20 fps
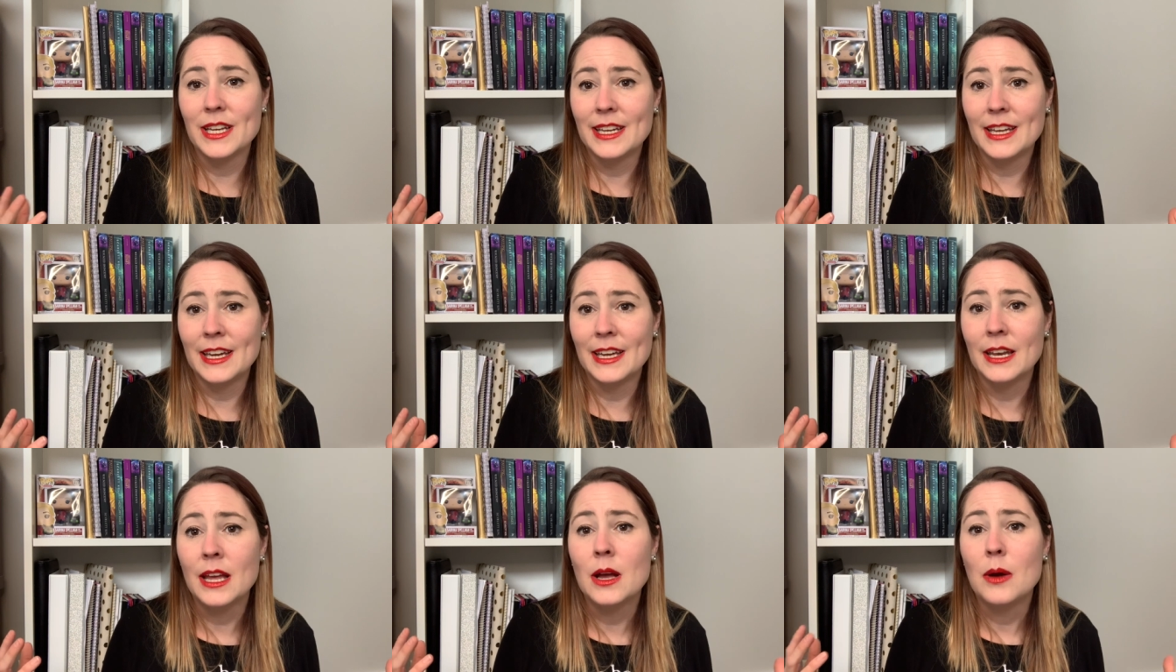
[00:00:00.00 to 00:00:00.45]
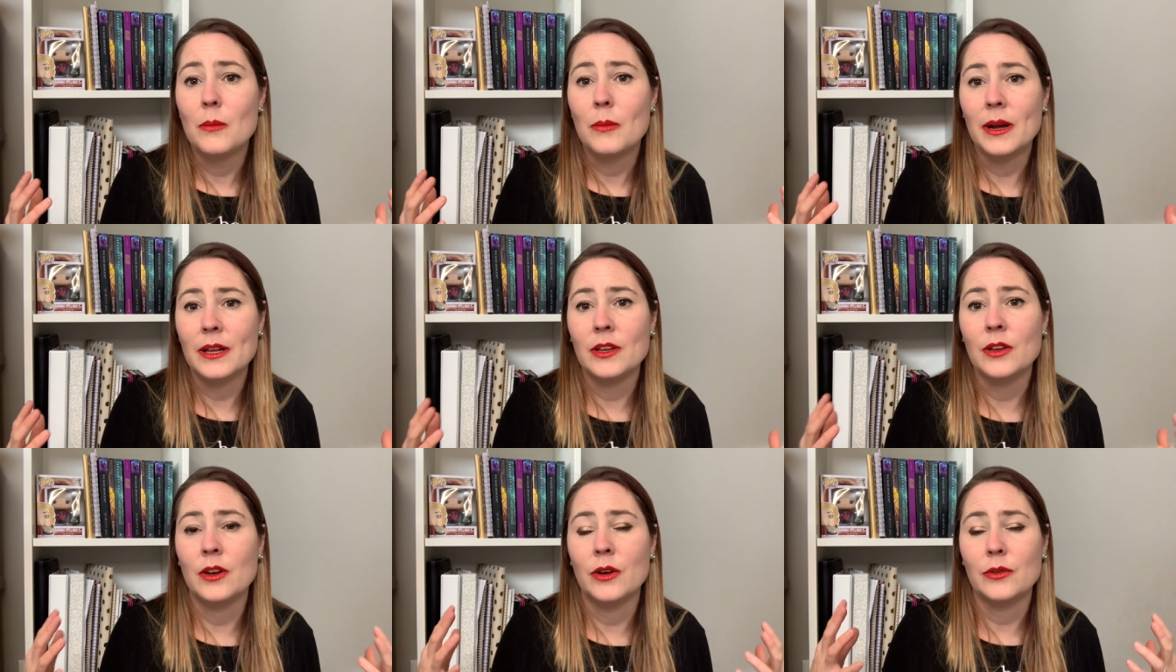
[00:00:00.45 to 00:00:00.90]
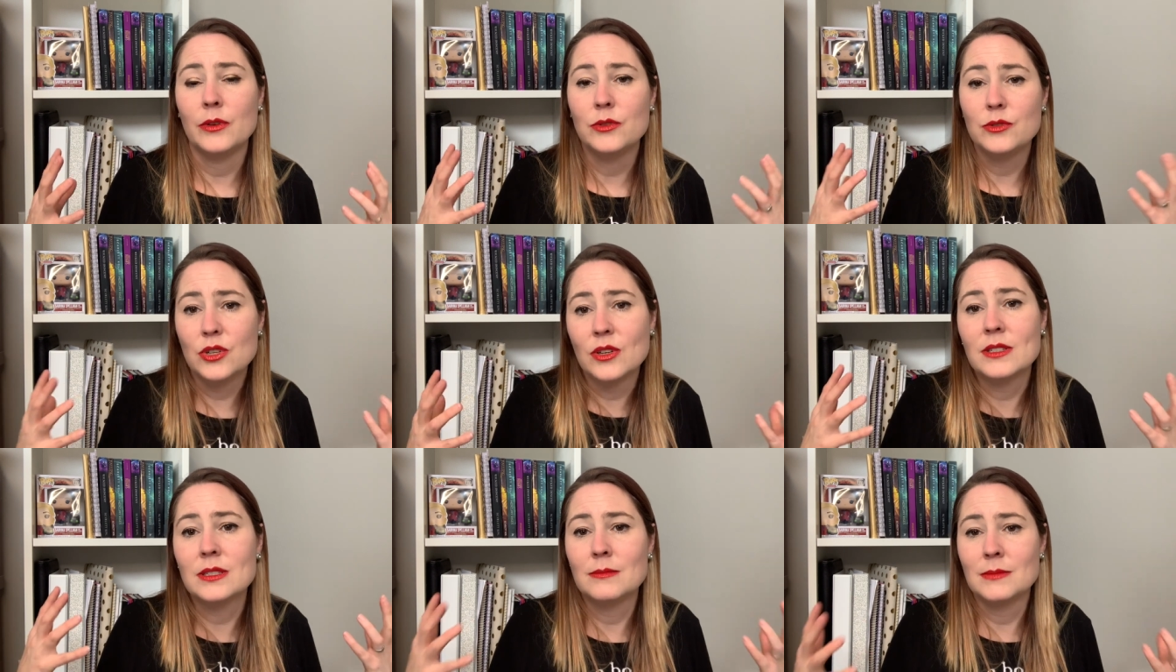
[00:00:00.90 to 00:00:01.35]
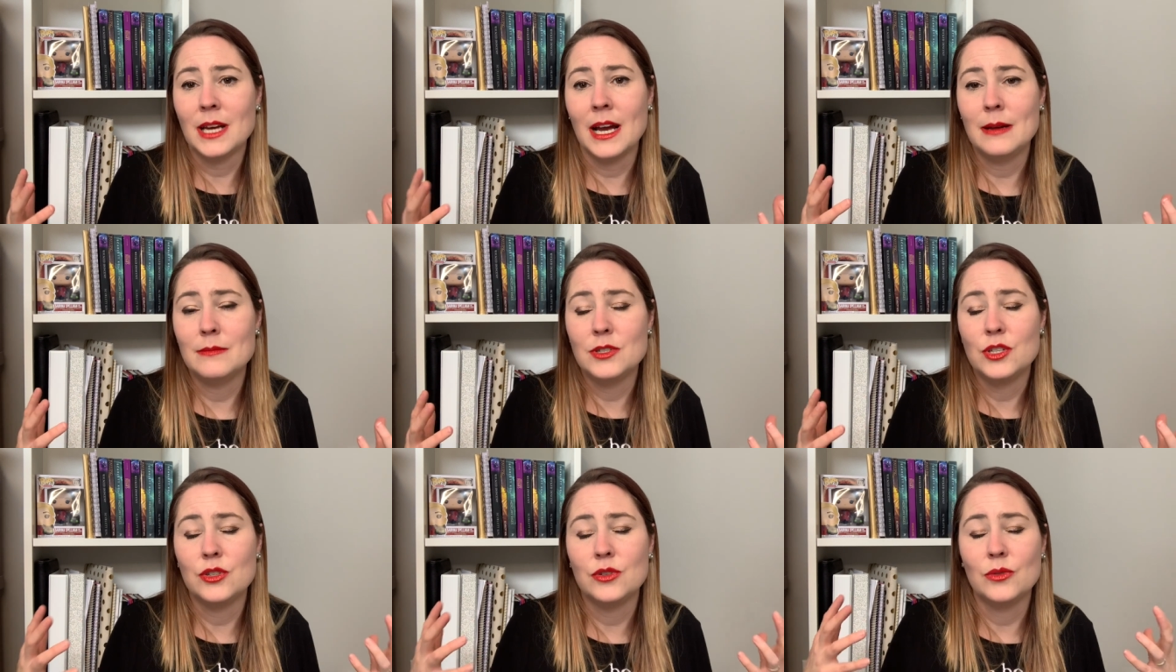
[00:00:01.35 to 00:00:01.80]
it, but you took some
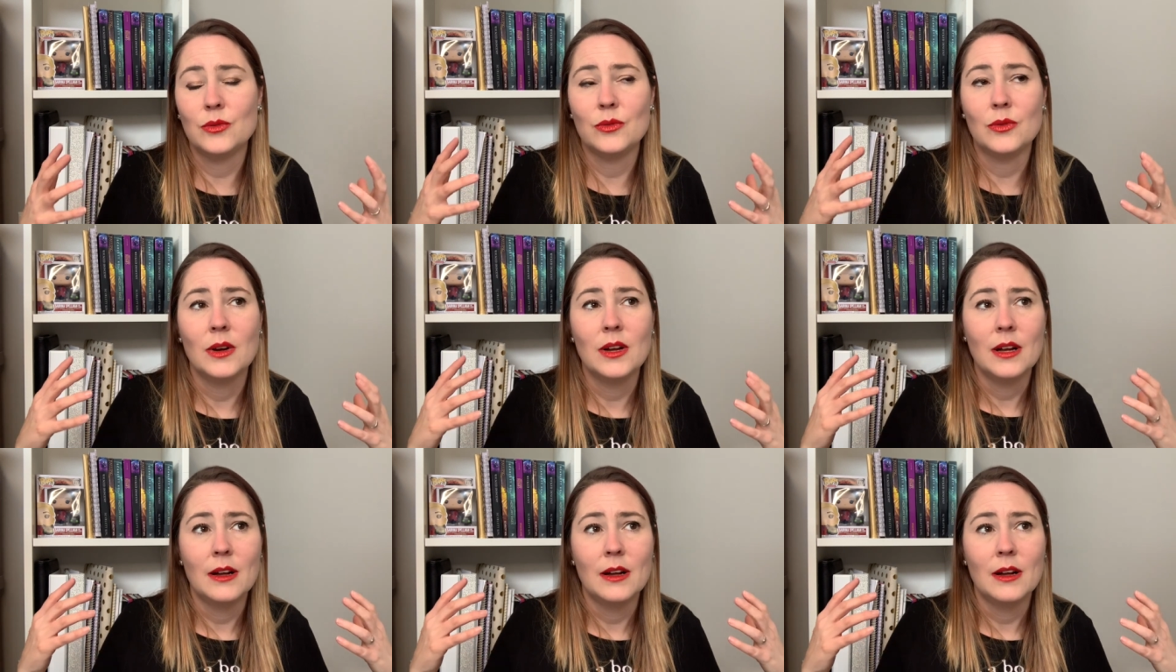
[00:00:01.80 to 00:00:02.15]
time to